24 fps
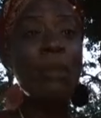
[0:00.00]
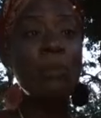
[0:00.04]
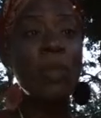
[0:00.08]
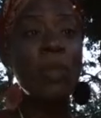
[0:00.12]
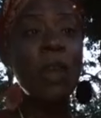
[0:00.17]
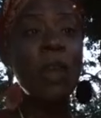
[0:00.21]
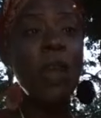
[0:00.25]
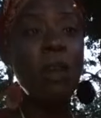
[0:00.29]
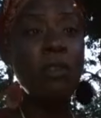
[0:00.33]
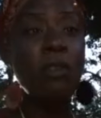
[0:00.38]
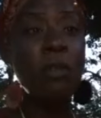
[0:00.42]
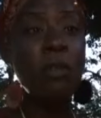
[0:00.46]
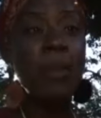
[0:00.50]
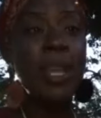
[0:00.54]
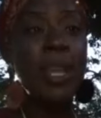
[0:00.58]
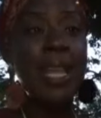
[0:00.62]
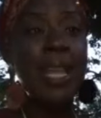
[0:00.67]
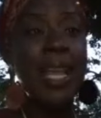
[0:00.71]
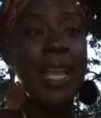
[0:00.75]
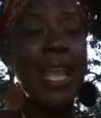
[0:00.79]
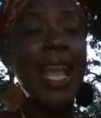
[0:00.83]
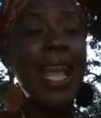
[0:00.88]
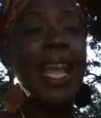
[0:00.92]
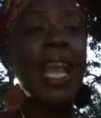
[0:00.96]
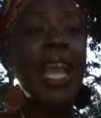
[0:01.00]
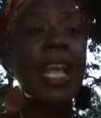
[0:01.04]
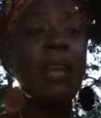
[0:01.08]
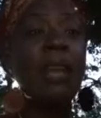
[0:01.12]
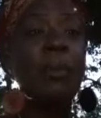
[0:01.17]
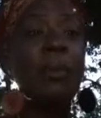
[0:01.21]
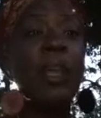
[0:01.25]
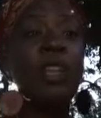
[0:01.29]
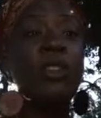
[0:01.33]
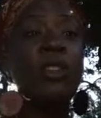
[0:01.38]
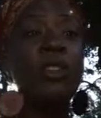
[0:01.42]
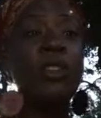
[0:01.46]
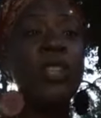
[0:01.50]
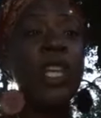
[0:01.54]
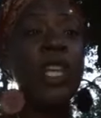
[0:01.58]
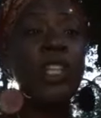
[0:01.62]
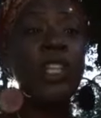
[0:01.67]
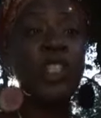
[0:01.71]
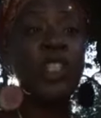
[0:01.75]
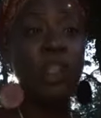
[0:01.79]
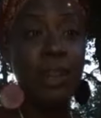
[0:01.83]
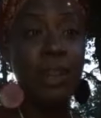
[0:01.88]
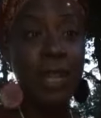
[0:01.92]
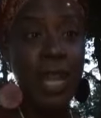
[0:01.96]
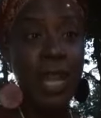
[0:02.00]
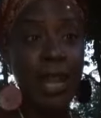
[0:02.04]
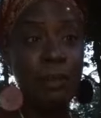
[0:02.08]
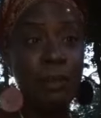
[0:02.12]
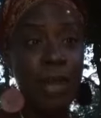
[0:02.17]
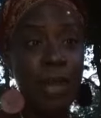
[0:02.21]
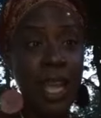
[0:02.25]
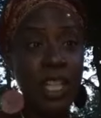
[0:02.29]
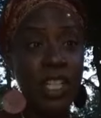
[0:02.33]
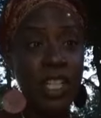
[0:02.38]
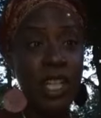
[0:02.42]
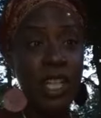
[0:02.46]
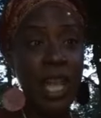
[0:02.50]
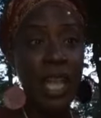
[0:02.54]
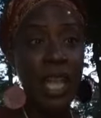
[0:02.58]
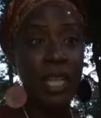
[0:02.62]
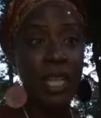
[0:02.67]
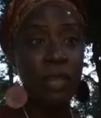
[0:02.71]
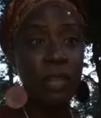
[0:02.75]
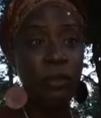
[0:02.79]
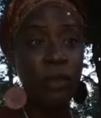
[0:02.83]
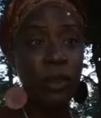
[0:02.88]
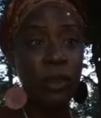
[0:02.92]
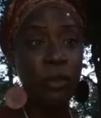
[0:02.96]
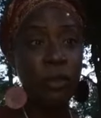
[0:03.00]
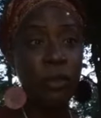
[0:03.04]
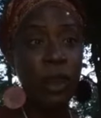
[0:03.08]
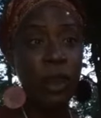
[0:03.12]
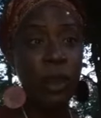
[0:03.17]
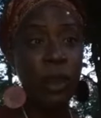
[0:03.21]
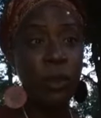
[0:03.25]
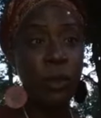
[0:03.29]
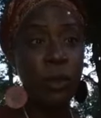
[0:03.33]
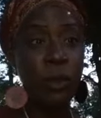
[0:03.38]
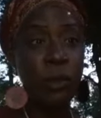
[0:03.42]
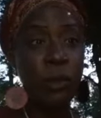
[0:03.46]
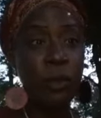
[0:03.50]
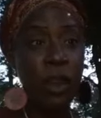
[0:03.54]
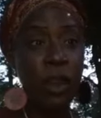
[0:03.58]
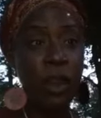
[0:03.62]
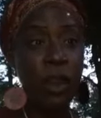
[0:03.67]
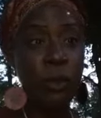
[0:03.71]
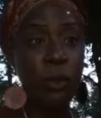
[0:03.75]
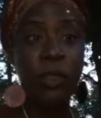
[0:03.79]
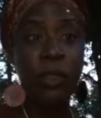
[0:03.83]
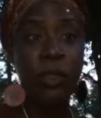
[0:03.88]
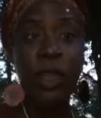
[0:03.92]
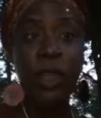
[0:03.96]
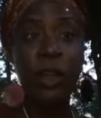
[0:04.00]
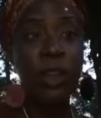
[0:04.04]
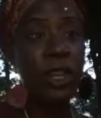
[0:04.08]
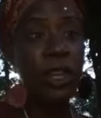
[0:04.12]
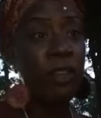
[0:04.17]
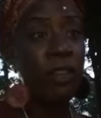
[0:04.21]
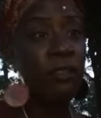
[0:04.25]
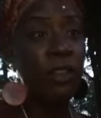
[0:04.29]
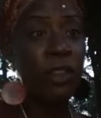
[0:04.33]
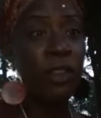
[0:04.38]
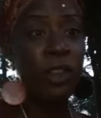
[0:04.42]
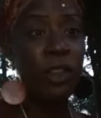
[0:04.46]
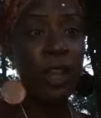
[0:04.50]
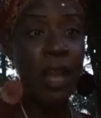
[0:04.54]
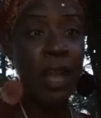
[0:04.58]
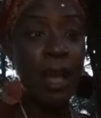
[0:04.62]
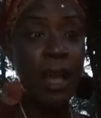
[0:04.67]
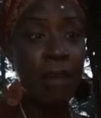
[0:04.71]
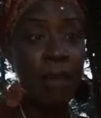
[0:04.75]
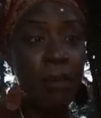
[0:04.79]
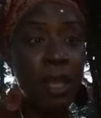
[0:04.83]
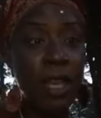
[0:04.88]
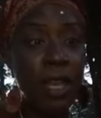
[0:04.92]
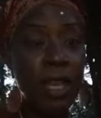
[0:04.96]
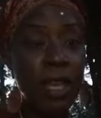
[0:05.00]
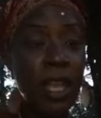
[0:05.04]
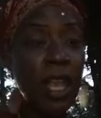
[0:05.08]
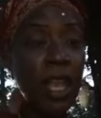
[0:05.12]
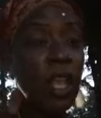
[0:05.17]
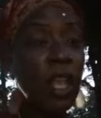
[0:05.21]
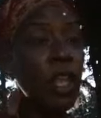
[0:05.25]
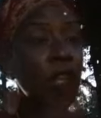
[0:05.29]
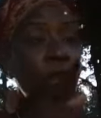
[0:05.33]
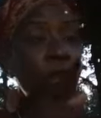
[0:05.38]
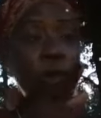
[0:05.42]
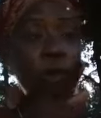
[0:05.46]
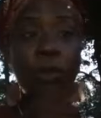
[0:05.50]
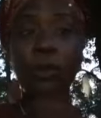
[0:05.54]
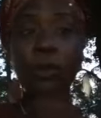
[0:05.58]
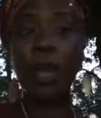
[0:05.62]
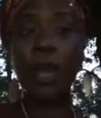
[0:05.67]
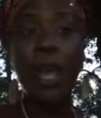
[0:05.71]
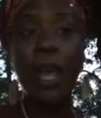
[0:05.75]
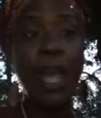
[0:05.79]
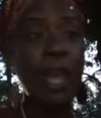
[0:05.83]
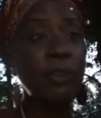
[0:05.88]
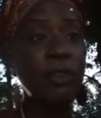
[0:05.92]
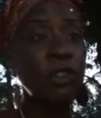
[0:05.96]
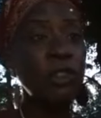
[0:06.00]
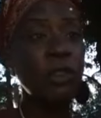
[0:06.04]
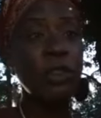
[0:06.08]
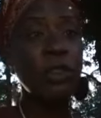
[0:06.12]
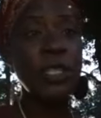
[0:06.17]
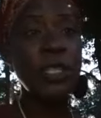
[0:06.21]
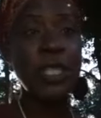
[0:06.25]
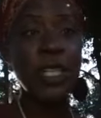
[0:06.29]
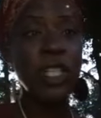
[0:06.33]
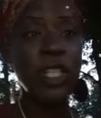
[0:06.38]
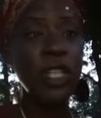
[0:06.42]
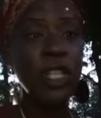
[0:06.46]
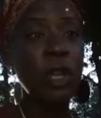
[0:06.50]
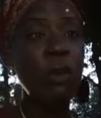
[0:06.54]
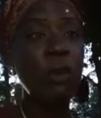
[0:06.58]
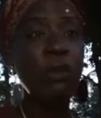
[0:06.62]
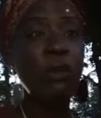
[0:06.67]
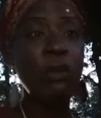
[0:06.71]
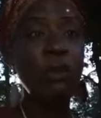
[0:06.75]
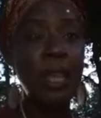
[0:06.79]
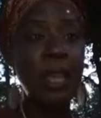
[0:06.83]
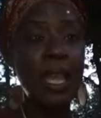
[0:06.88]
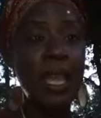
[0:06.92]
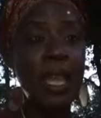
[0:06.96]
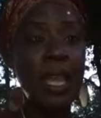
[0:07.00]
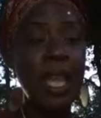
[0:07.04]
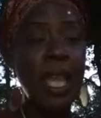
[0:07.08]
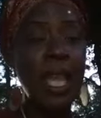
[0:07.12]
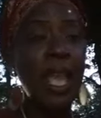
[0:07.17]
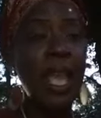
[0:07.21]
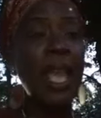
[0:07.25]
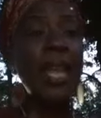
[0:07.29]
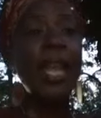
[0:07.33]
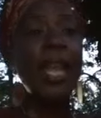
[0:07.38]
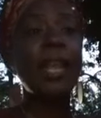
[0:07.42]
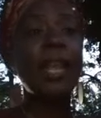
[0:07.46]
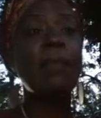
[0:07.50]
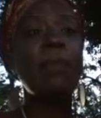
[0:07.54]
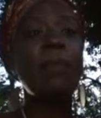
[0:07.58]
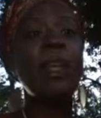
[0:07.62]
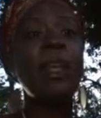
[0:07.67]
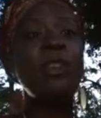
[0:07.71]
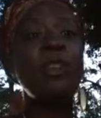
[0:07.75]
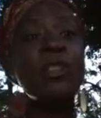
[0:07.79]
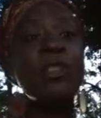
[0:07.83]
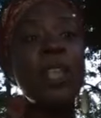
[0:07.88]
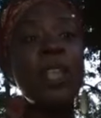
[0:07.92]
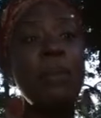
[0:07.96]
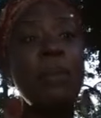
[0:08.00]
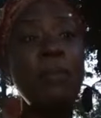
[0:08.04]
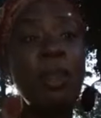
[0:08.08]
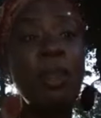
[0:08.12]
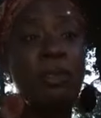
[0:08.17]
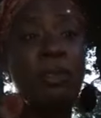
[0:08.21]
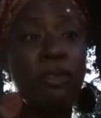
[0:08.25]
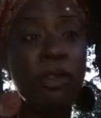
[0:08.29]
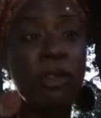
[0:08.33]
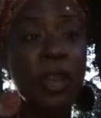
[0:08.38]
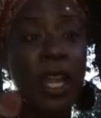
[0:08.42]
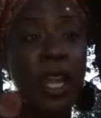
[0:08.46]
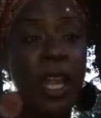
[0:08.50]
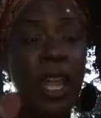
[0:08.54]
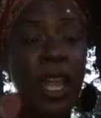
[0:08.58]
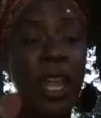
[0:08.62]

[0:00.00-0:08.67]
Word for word: the government, and I command you state your name, nationality for the record on the record without any further comment. You do not have jurisdiction over me, and I command you set me free,